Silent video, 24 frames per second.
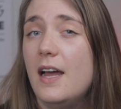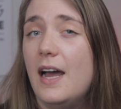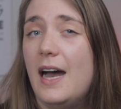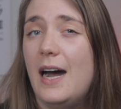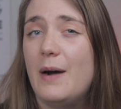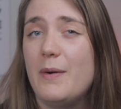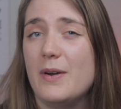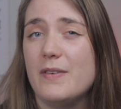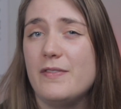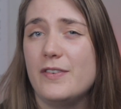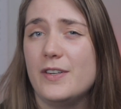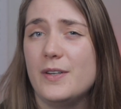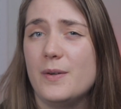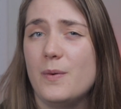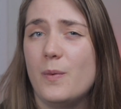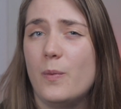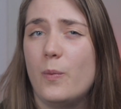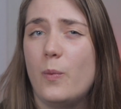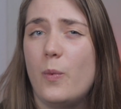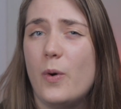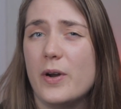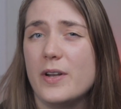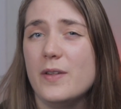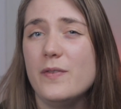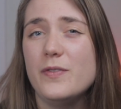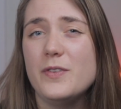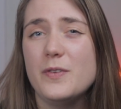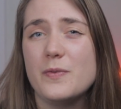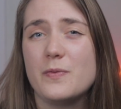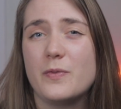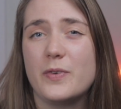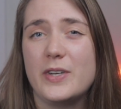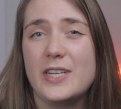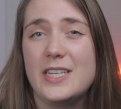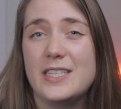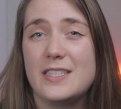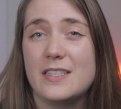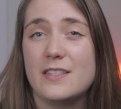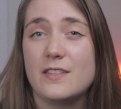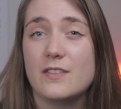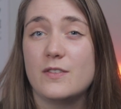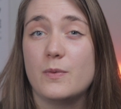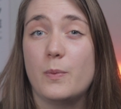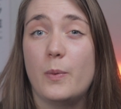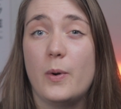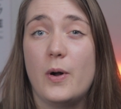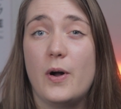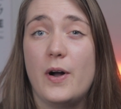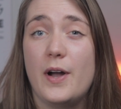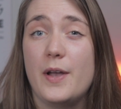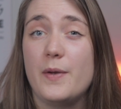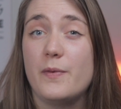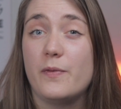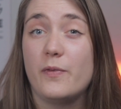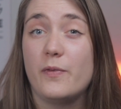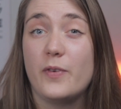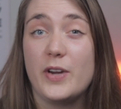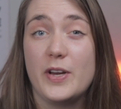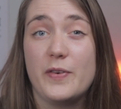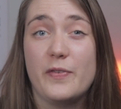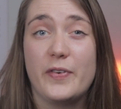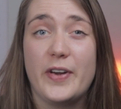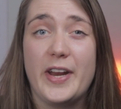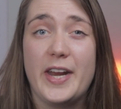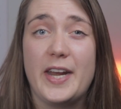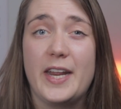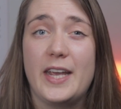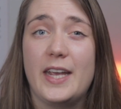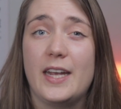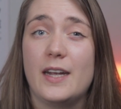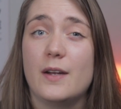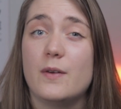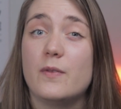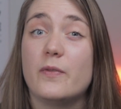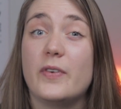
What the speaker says: However, one of the reasons why rereading,